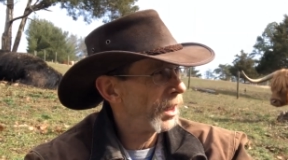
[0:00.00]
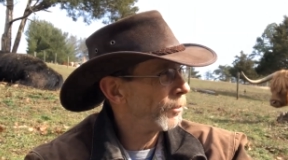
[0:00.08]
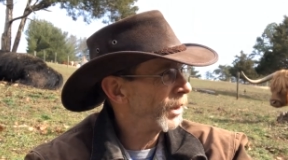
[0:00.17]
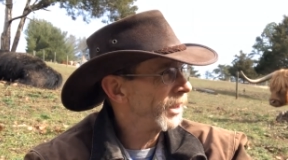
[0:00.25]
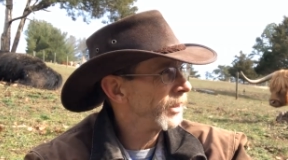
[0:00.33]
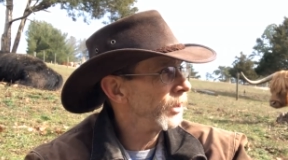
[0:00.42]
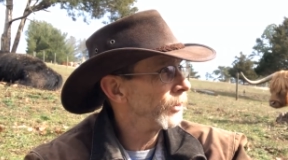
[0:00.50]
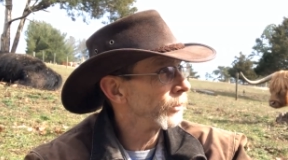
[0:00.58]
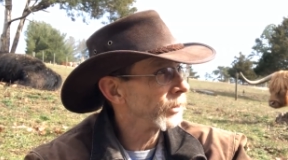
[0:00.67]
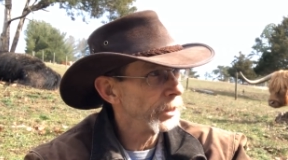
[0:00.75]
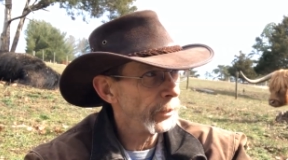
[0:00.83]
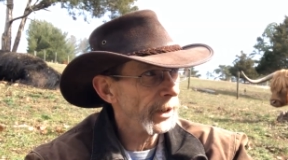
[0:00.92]
a year
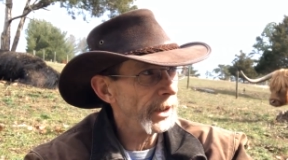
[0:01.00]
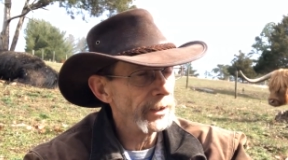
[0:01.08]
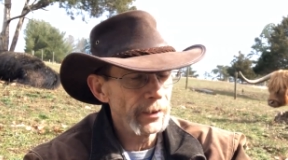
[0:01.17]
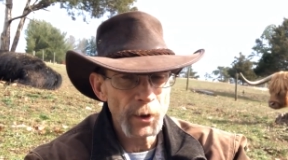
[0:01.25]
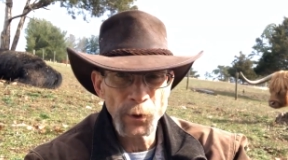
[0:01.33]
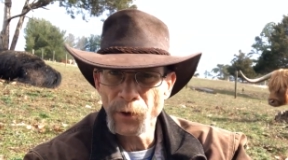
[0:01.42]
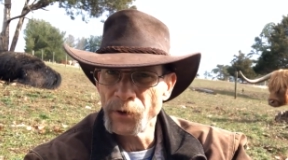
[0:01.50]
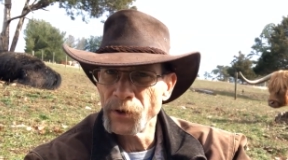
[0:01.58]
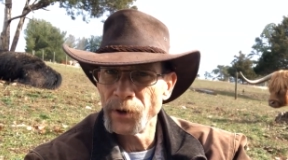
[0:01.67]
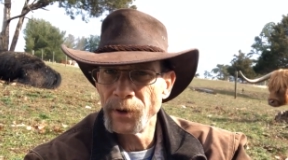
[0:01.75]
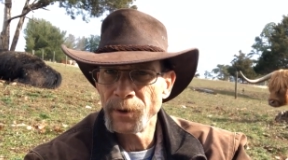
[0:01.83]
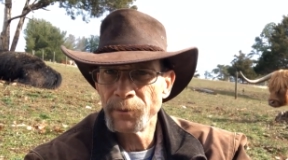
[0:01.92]
ago, I had
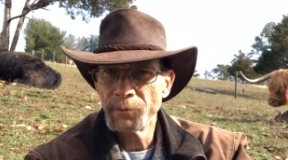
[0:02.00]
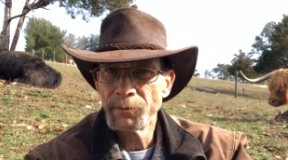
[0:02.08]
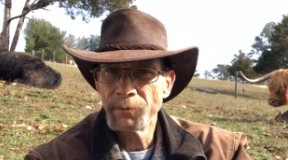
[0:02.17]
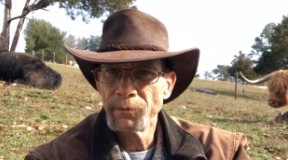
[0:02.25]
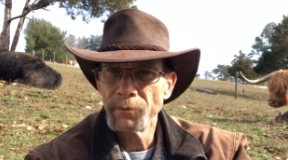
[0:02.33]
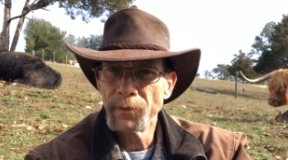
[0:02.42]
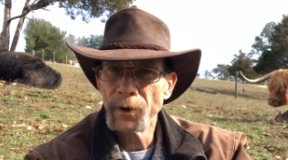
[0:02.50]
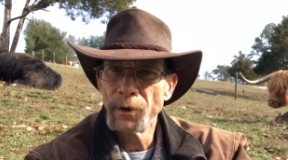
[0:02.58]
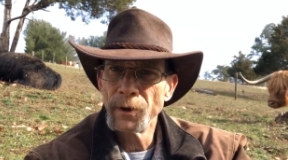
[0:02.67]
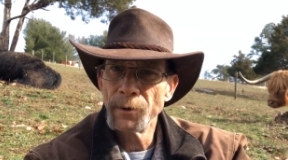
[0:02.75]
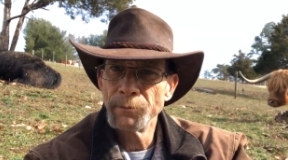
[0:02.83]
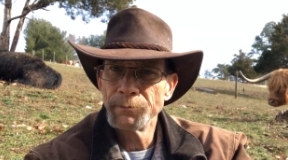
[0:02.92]
noticed
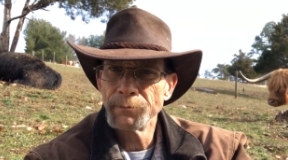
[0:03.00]
a